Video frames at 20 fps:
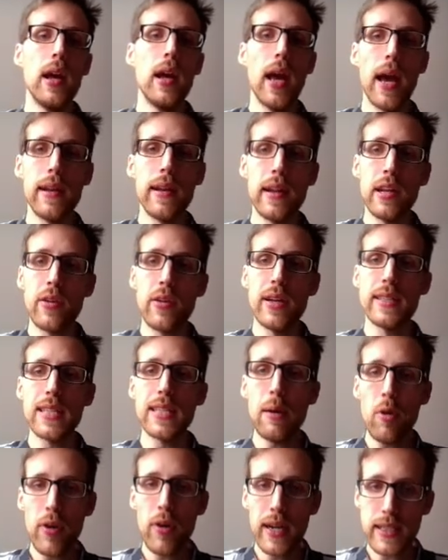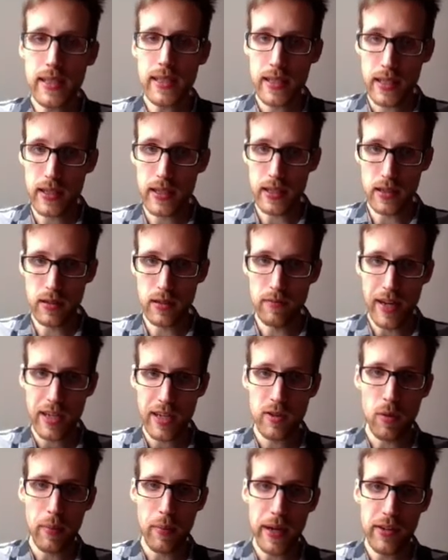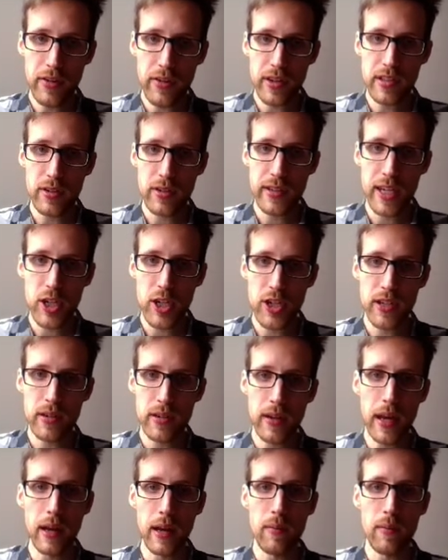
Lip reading: And then you can summarize that in vector matrix notation